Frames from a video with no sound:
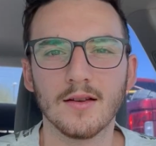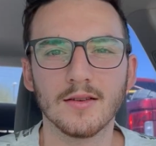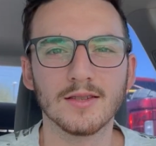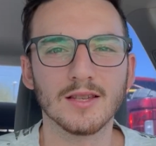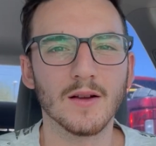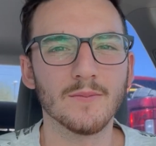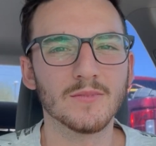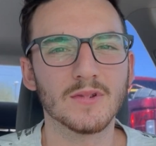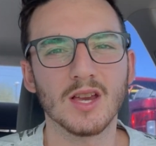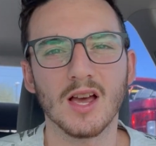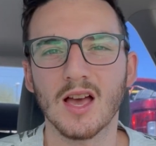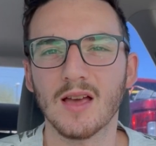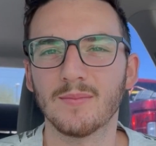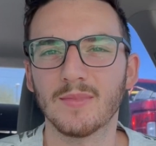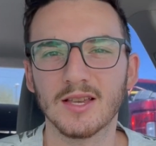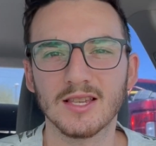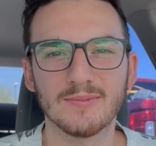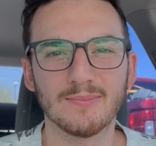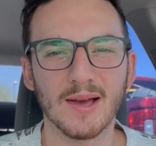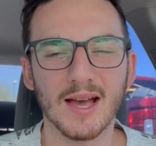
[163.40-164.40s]
Some time
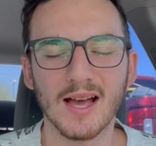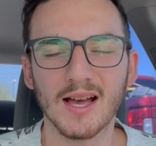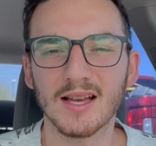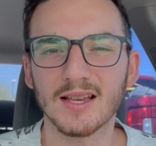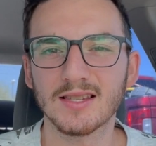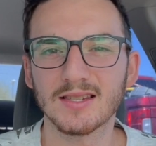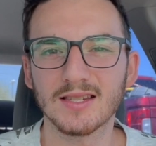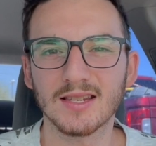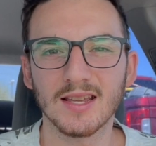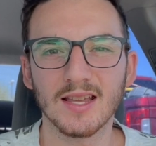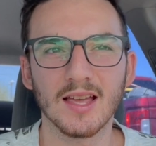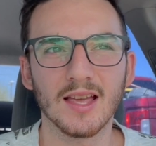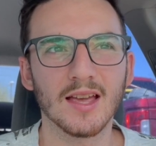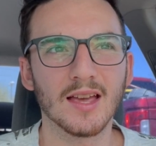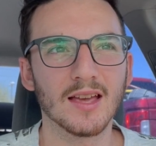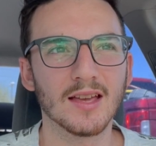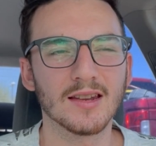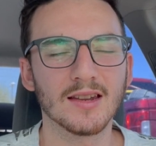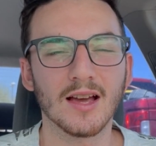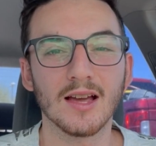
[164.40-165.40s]
has passed
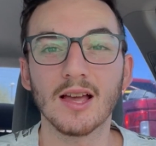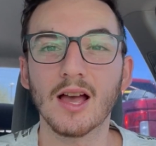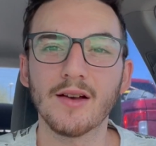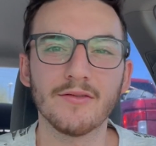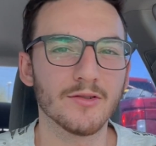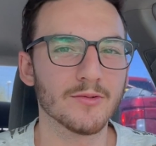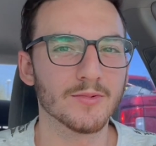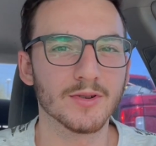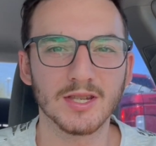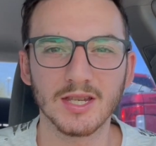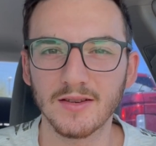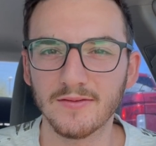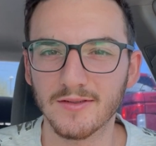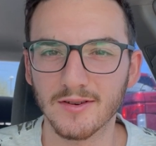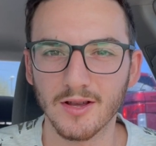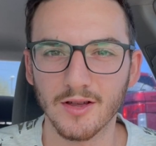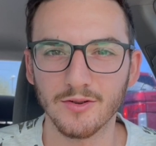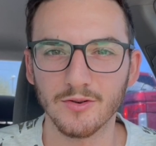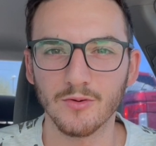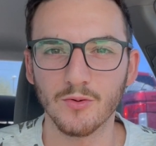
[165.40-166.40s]
and I haven't received
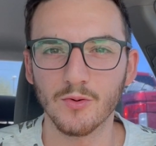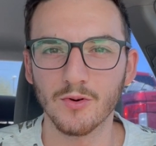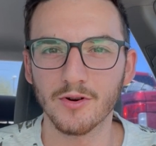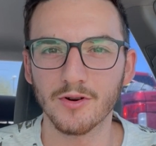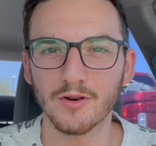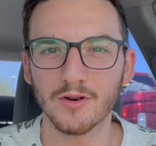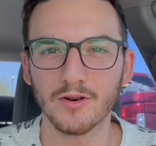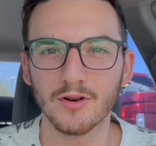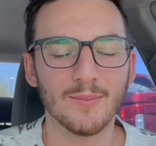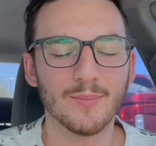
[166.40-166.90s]
another order,